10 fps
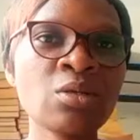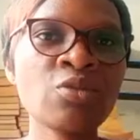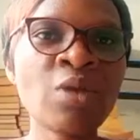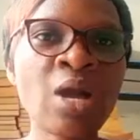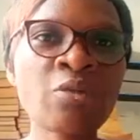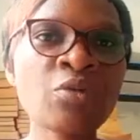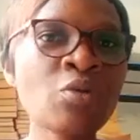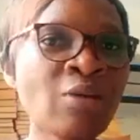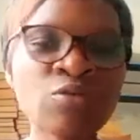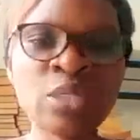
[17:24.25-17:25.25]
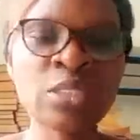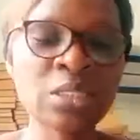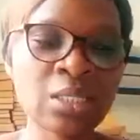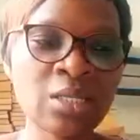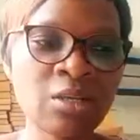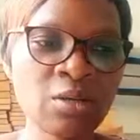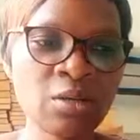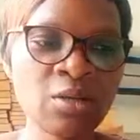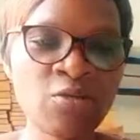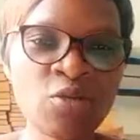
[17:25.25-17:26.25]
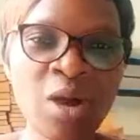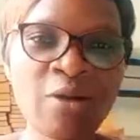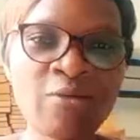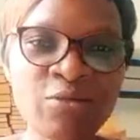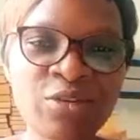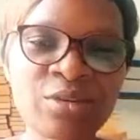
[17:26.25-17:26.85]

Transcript: If you're hungry, you have to eat. If you don't have food,